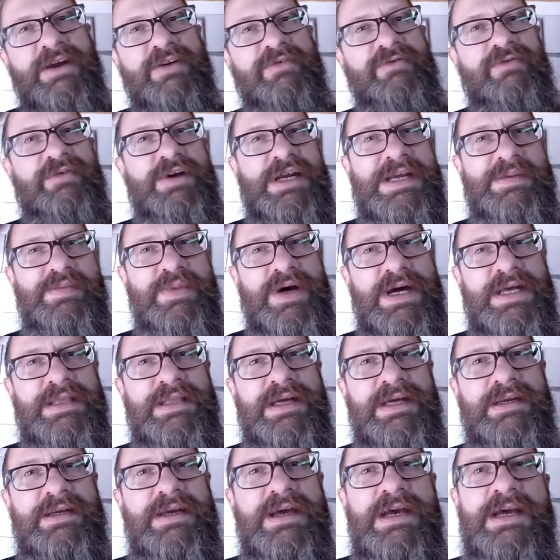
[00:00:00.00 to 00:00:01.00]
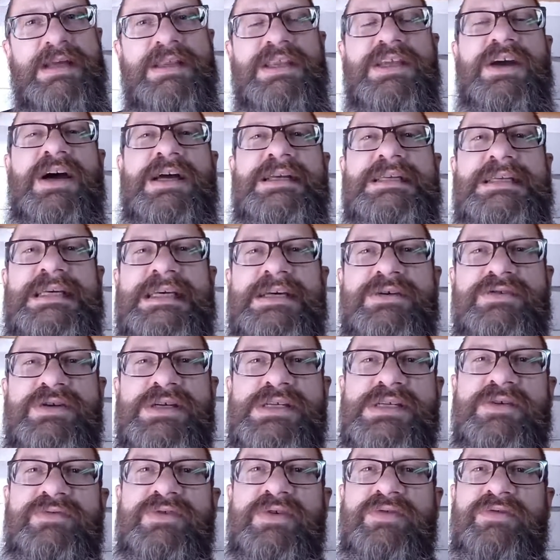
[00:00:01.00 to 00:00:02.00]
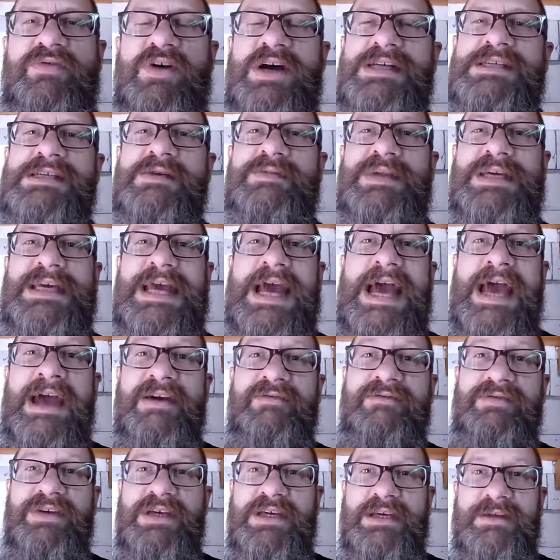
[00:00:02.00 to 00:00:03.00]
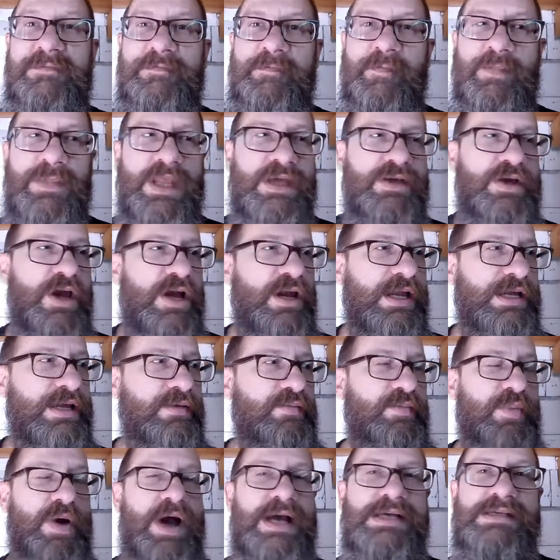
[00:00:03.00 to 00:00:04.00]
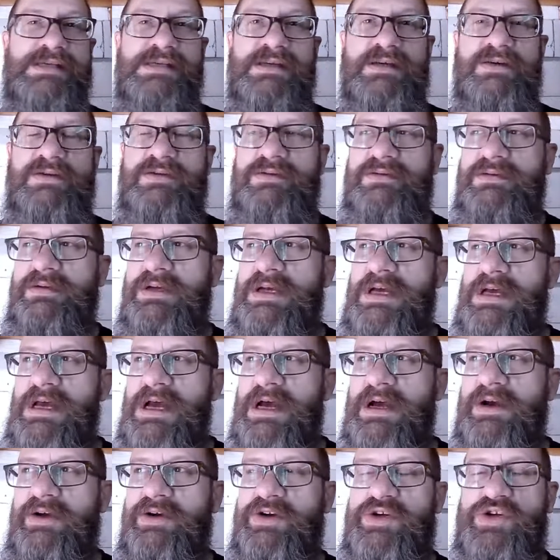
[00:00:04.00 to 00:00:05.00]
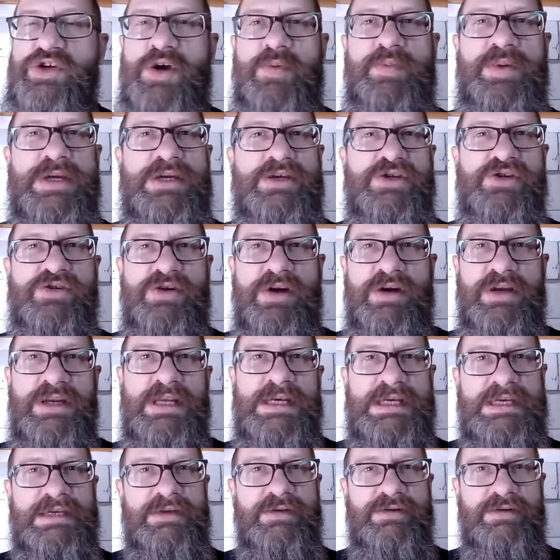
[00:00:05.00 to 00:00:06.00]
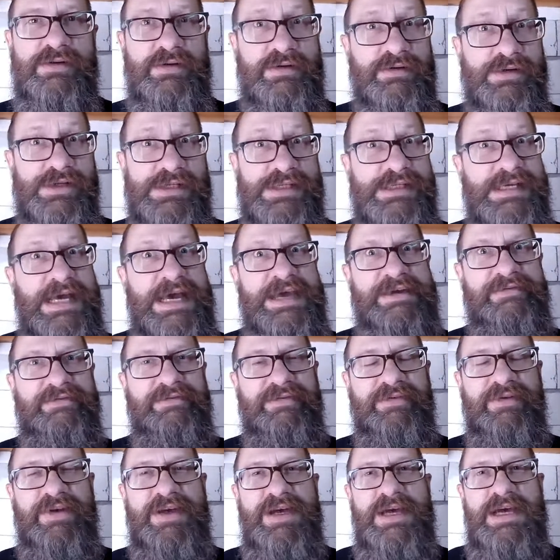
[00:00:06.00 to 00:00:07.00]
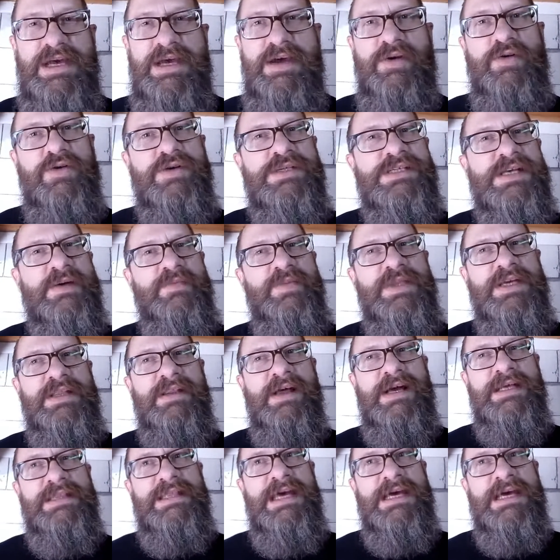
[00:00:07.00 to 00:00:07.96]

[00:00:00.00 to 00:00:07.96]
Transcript: get it free by then. The idea is if you find something heavy, you know, like a bicycle or a shopping trolley or a safe or something